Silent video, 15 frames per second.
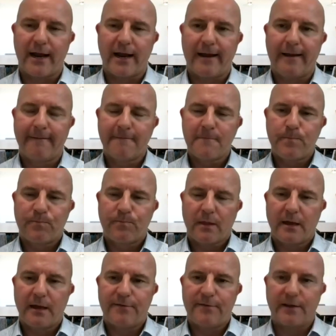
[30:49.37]
a
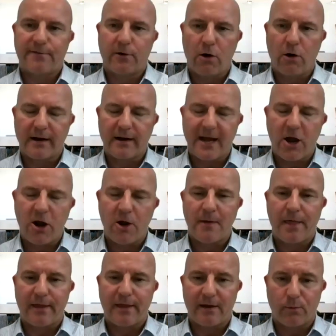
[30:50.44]
holiday home. I
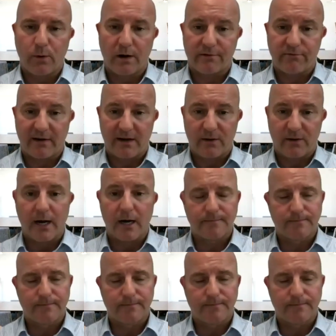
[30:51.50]
think it works really well.